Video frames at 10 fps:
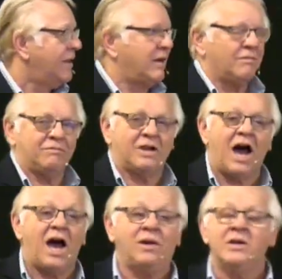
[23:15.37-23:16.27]

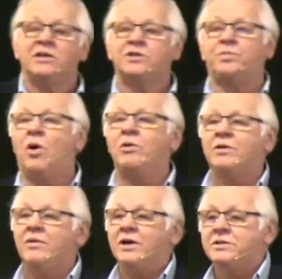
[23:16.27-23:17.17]
God
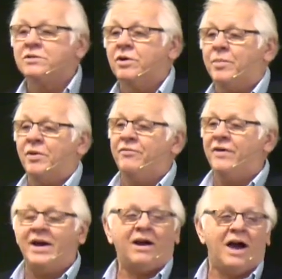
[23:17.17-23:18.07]
spoke to us through a
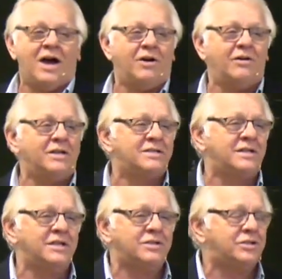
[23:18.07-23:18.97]
prophetic utterance
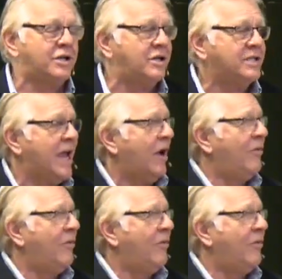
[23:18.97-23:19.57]
in this church.